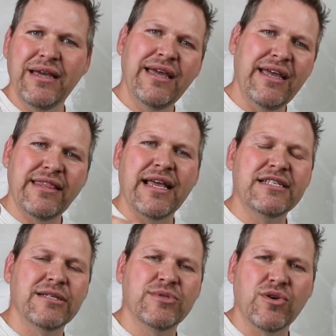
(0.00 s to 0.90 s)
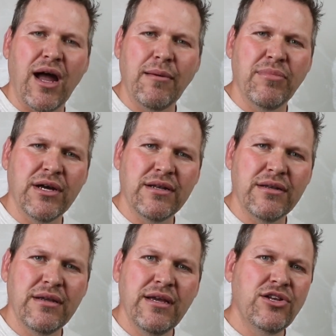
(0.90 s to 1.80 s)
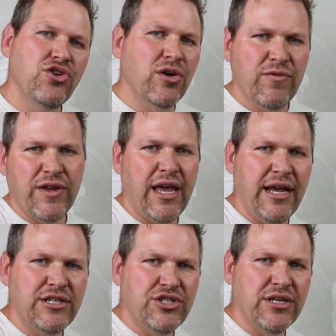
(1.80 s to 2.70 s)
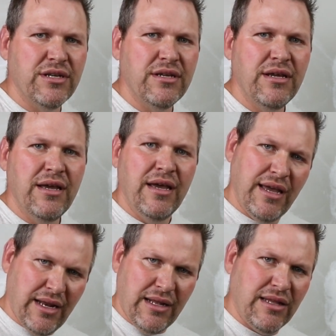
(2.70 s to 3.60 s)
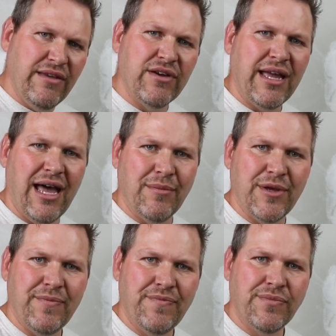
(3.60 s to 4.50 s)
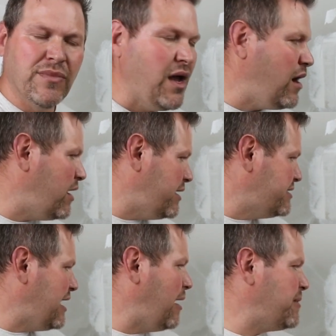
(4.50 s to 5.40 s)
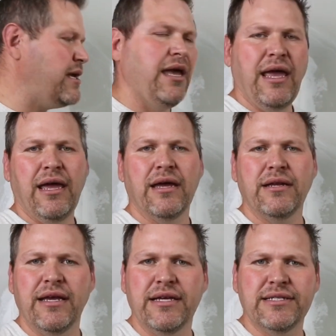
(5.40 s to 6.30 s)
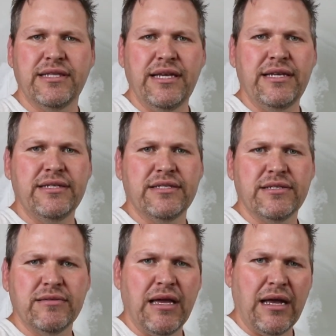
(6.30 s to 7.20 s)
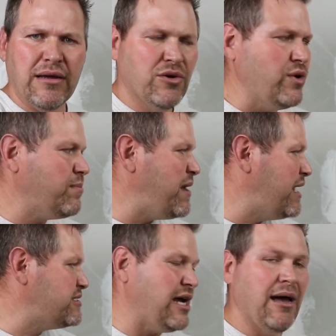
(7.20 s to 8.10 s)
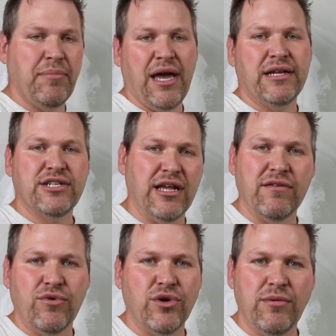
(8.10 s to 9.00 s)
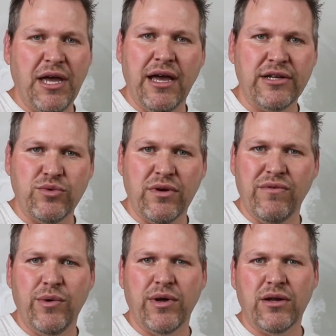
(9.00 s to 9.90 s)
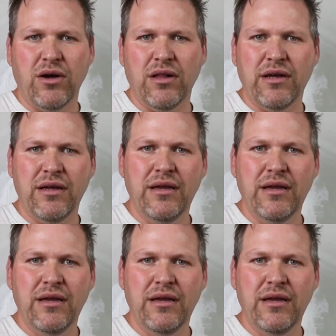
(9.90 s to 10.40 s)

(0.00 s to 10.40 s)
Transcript: hit that subscribe button, notification, and leave a comment. All right, topic at hand is these quick patch, hot patch, California patch, whatever you want to call it.